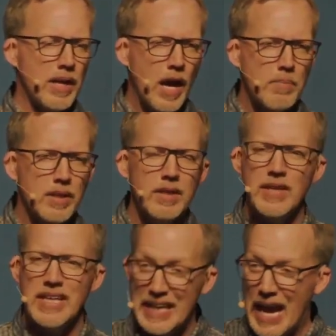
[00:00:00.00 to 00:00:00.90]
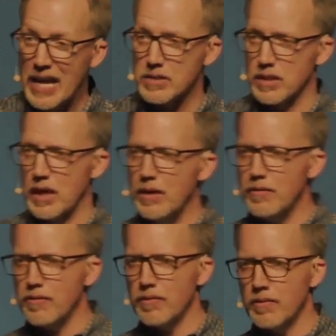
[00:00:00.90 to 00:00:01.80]
Am I not believing He has
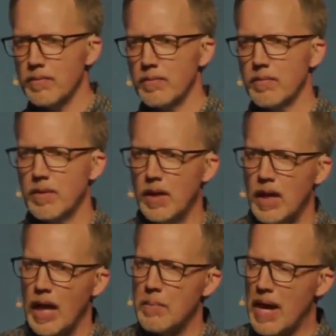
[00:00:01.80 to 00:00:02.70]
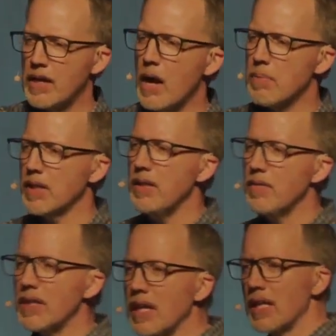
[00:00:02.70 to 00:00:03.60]
enough? Am I not
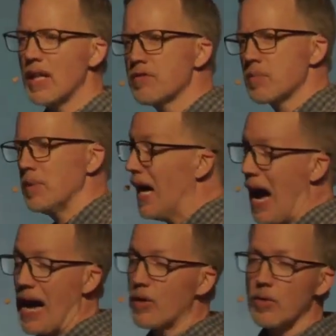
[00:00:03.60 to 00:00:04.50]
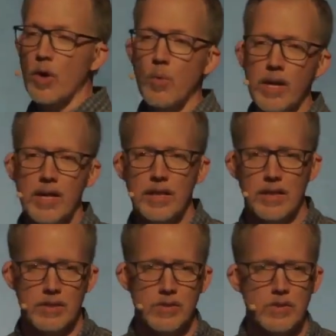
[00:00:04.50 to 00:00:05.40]
believing that He loves me? I don't know what
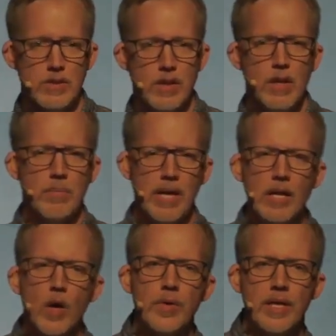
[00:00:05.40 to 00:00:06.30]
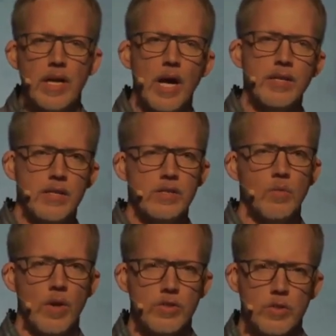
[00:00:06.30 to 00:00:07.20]
it is, but I know that God
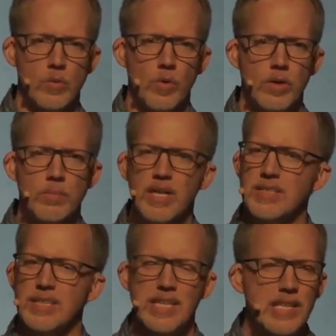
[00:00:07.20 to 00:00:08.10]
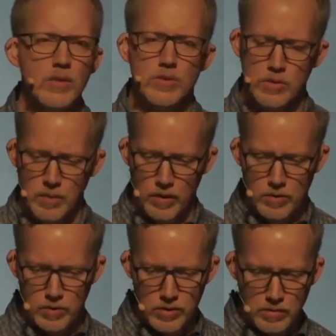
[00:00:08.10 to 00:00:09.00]
doesn't want us to worry because it kills
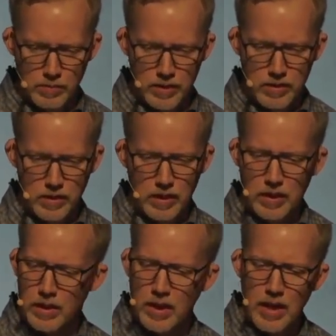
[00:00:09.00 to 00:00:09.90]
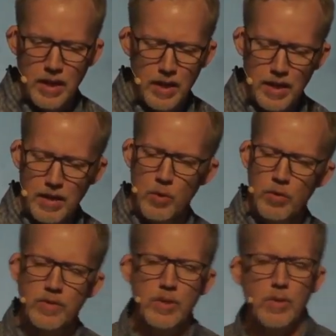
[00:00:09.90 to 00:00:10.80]
spiritual simplicity.
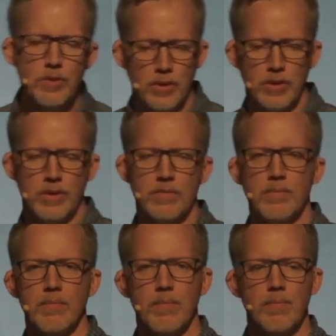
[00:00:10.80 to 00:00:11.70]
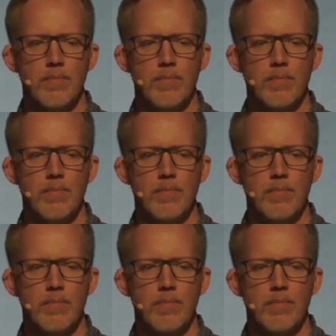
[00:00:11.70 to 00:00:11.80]
Moving to the third.